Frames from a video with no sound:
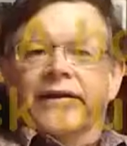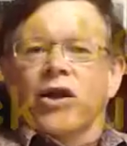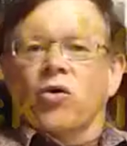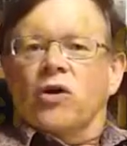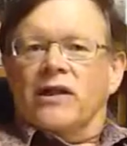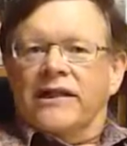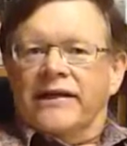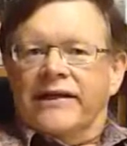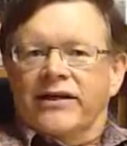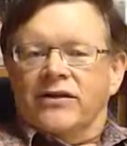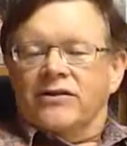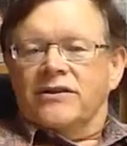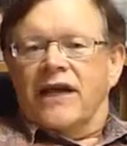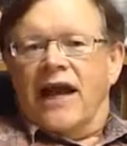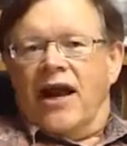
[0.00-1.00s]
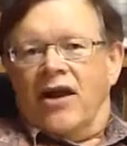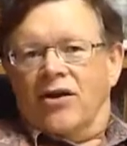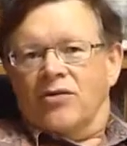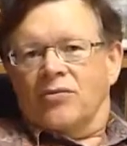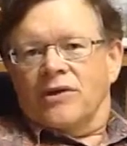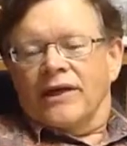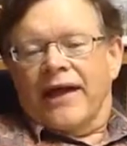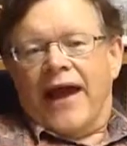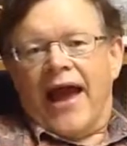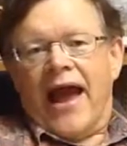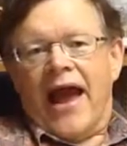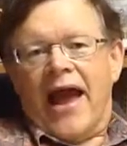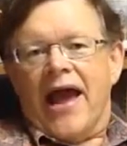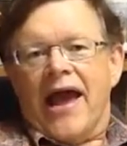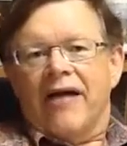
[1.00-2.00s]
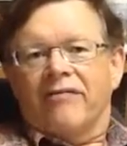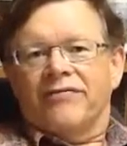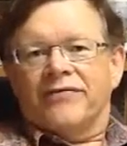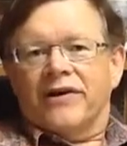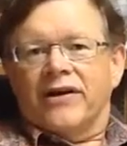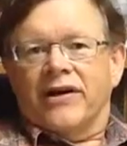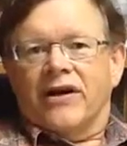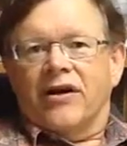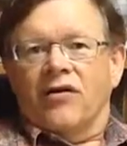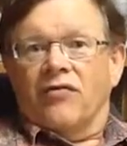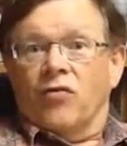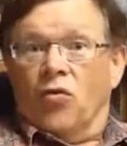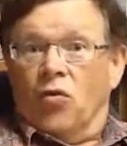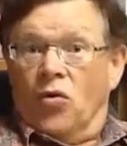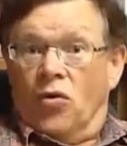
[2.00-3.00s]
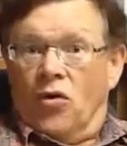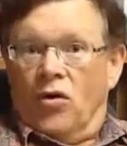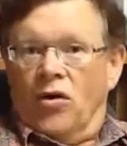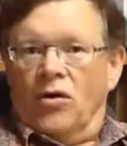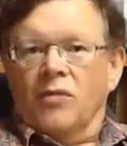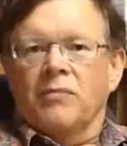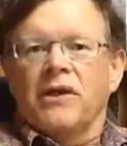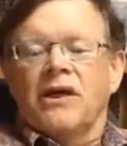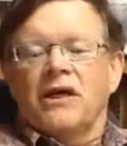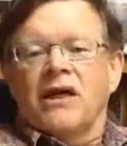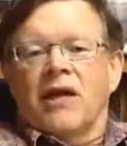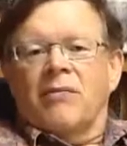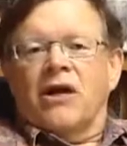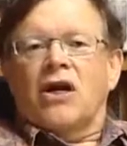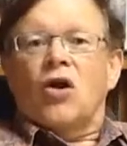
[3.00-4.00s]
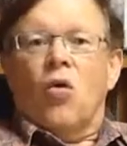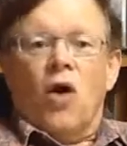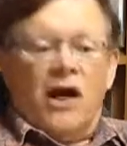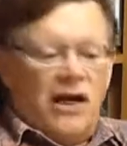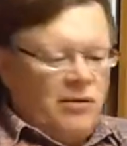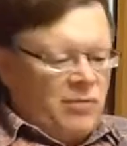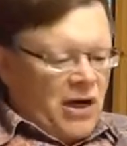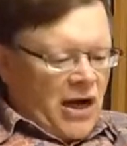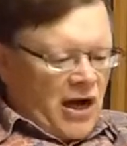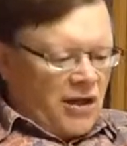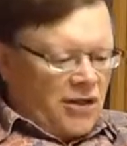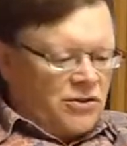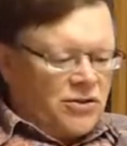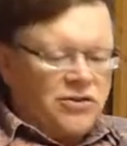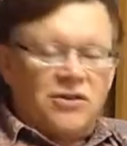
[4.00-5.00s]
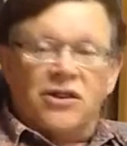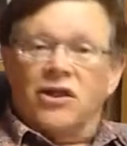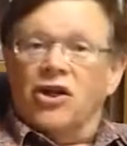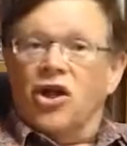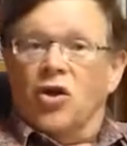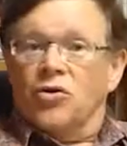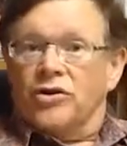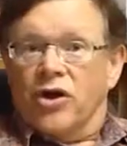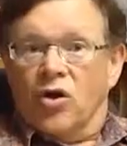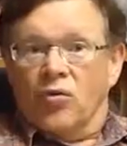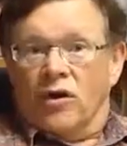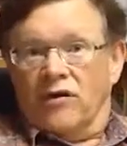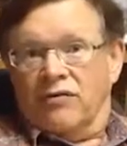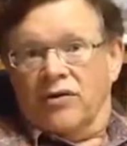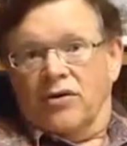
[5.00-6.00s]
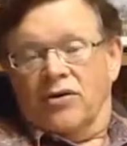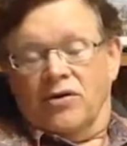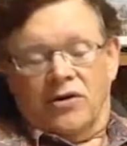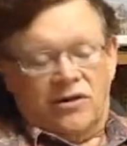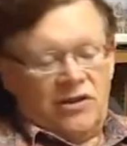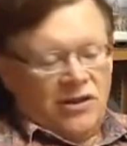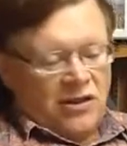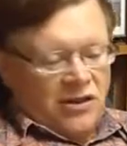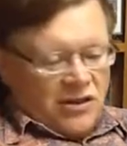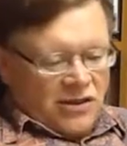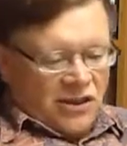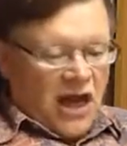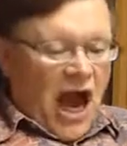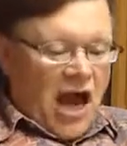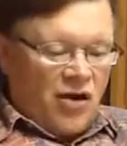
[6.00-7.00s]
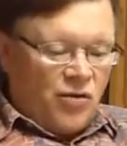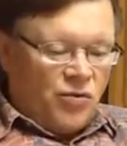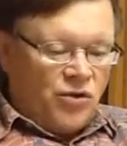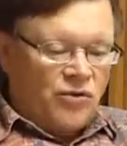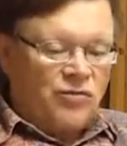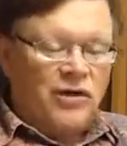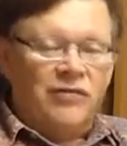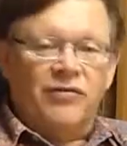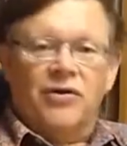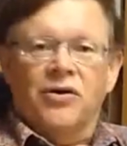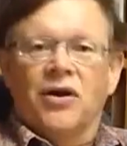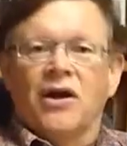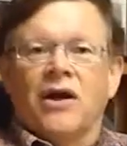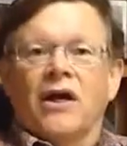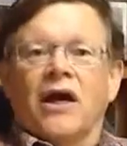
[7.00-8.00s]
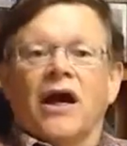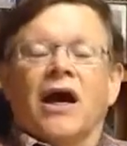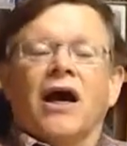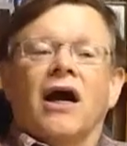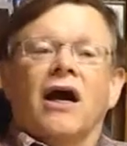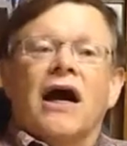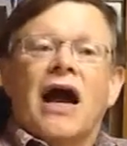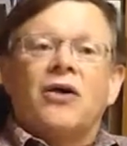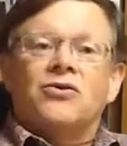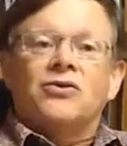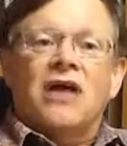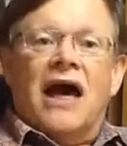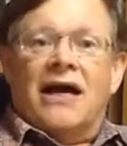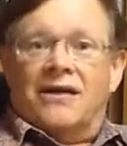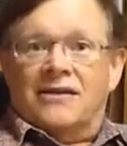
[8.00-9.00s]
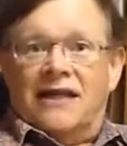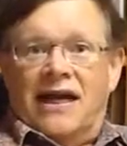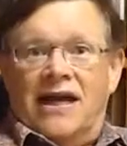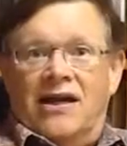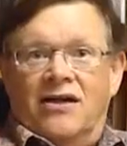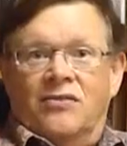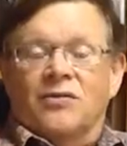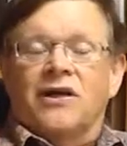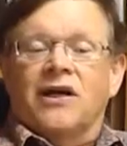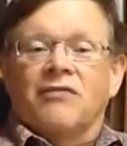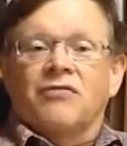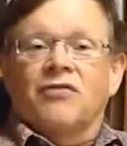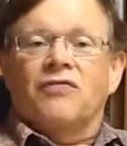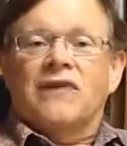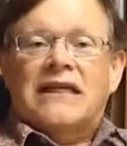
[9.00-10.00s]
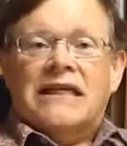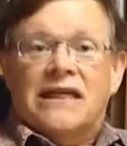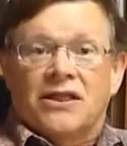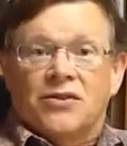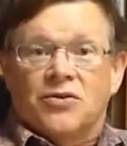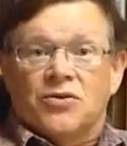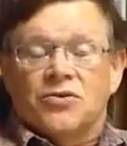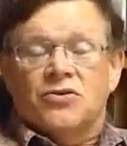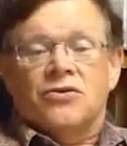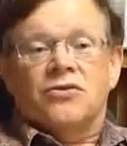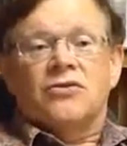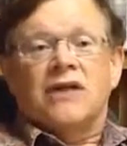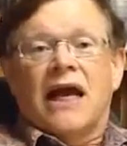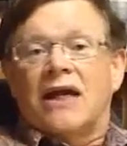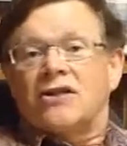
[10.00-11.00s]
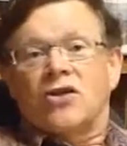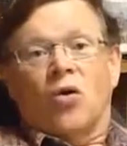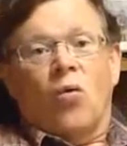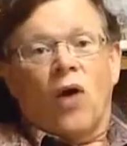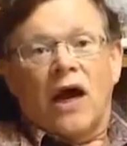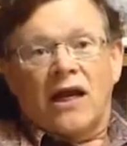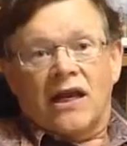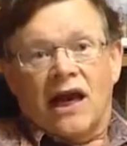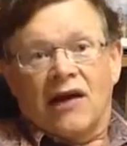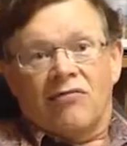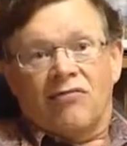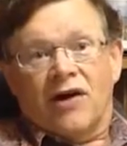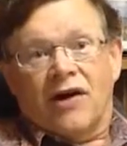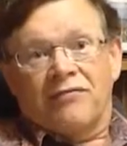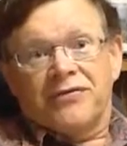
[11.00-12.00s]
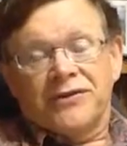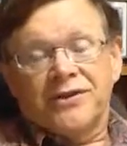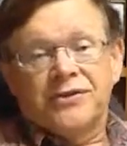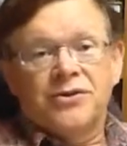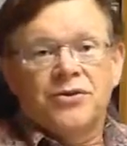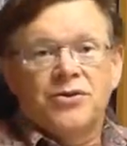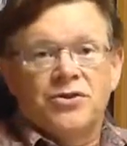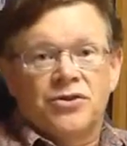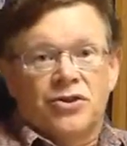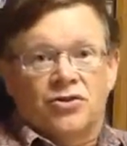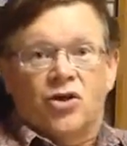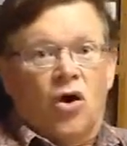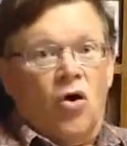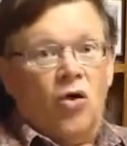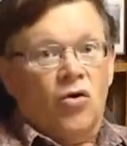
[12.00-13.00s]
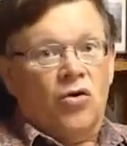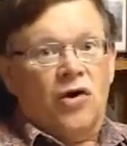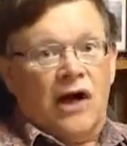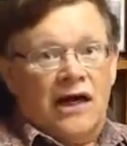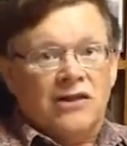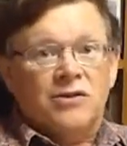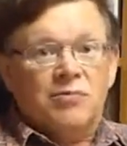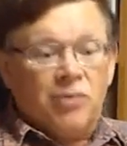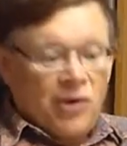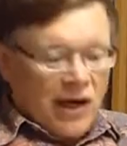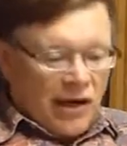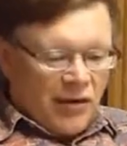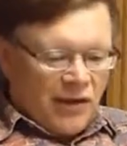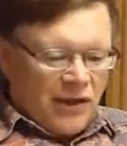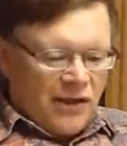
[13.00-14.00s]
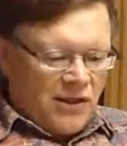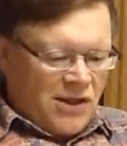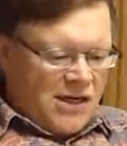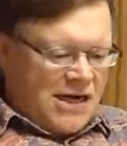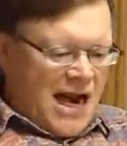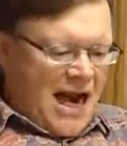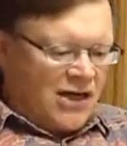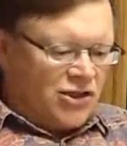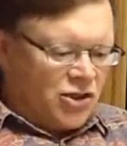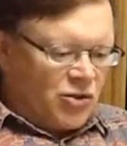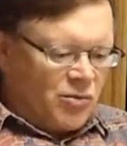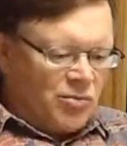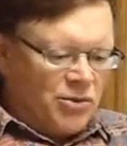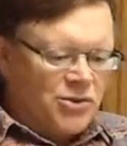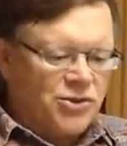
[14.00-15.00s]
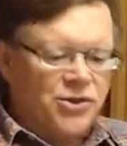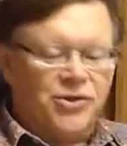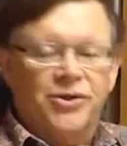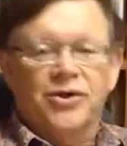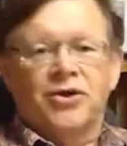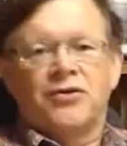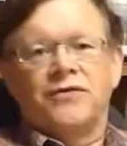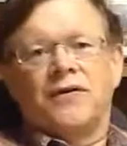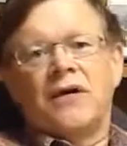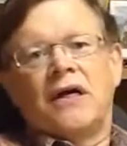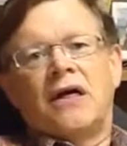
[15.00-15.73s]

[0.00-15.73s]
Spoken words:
Locally here in town, we have, for me, I'm an aquatic biologist, the Neosho River and the Cottonwood River. Outside of town, we have the Flint Hills National Wildlife Refuge, the Tallgrass Prairie National Preserve.